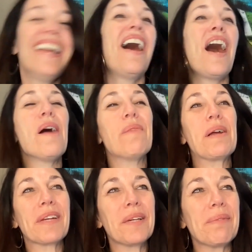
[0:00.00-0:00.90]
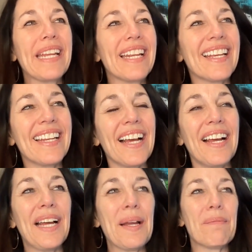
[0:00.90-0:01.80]
I'm a comedian.
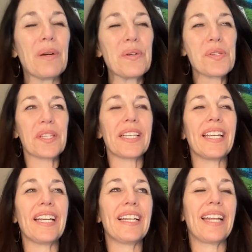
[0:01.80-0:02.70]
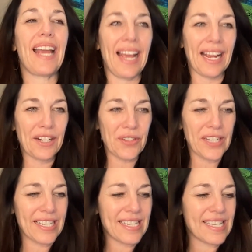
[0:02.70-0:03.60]
I'm mostly an
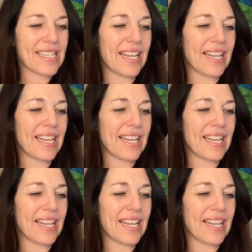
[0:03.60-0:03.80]
actress,